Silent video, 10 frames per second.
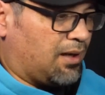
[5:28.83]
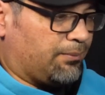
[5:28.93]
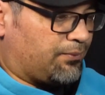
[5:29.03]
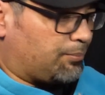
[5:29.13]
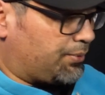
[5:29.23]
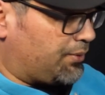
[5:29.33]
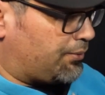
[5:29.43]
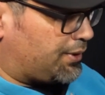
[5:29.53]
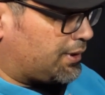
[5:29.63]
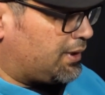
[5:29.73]
for
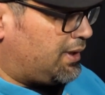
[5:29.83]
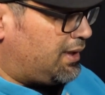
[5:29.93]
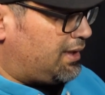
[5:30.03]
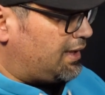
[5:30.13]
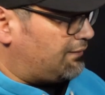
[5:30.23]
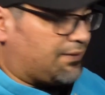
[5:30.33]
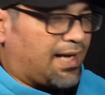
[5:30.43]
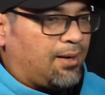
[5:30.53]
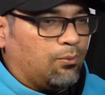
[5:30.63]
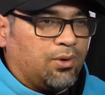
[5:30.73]
pre-order, if you
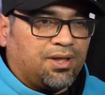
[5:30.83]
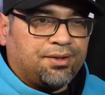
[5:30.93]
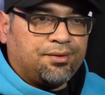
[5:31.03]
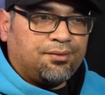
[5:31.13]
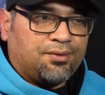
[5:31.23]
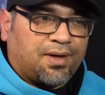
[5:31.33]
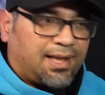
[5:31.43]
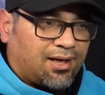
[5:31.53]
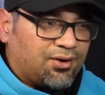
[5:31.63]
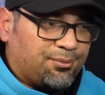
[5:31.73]
got one, you got
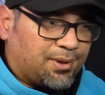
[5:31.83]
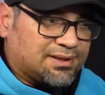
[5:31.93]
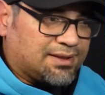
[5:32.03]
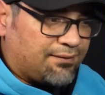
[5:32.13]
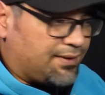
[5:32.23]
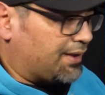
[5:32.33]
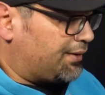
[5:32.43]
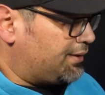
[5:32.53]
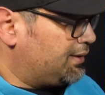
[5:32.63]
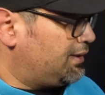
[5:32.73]
like $100 off the
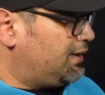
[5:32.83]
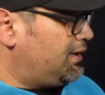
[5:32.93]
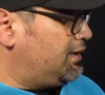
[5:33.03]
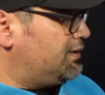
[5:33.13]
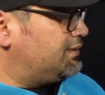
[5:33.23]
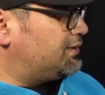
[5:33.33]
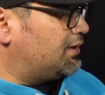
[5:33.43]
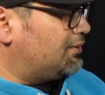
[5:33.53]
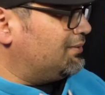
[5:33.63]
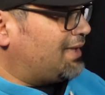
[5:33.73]
other.
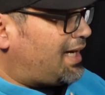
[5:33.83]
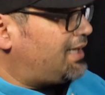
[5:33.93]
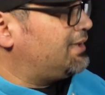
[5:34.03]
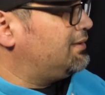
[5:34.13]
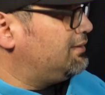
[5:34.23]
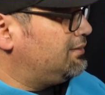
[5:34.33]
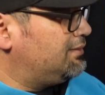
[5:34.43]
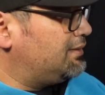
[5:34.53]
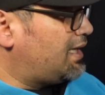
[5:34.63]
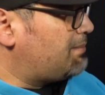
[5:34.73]
So not
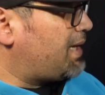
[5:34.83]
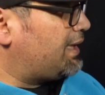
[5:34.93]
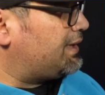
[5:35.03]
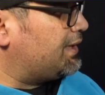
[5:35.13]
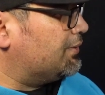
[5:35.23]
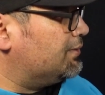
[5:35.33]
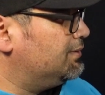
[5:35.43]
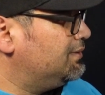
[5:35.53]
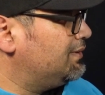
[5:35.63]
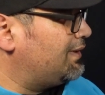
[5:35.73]
a bad deal.
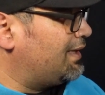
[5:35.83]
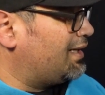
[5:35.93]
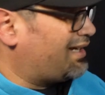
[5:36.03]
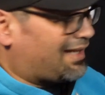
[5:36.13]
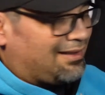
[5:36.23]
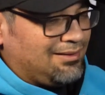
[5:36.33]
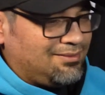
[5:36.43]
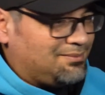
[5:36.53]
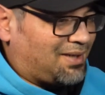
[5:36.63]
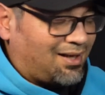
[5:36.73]
They
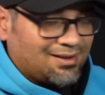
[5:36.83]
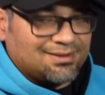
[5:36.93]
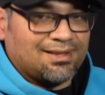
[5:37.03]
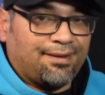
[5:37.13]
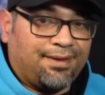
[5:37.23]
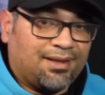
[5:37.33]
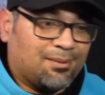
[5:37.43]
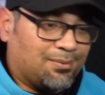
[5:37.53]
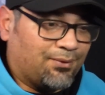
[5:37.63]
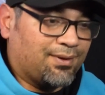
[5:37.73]
honestly, I think
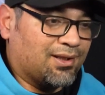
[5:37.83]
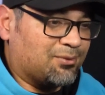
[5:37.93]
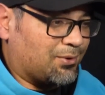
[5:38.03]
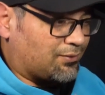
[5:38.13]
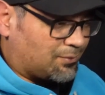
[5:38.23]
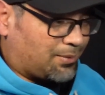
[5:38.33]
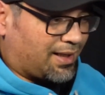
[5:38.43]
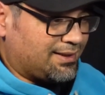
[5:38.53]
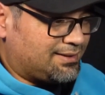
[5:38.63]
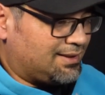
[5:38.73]
they're both a little bit
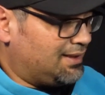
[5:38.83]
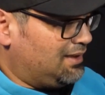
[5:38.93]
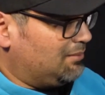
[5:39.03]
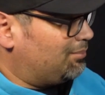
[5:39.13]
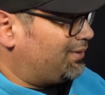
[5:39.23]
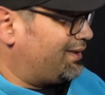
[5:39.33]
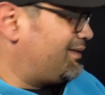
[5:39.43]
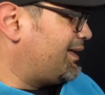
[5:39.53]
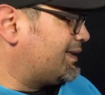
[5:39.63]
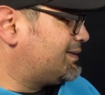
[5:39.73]
overpriced, but
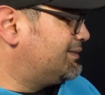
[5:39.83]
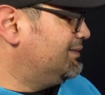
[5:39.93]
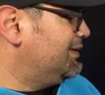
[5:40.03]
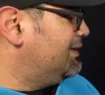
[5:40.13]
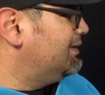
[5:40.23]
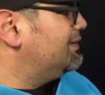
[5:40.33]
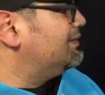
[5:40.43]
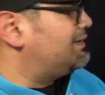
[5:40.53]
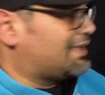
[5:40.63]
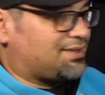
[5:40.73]
that's
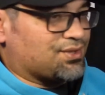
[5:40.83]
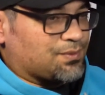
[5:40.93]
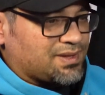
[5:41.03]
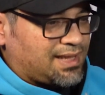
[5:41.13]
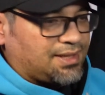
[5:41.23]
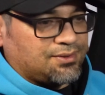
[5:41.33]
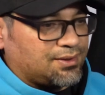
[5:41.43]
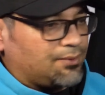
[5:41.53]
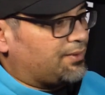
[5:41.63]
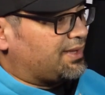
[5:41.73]
just where statues
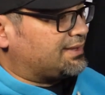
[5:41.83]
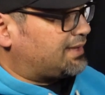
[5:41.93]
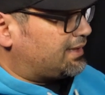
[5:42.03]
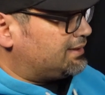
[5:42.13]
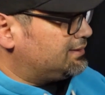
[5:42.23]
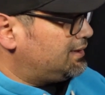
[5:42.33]
are going these days.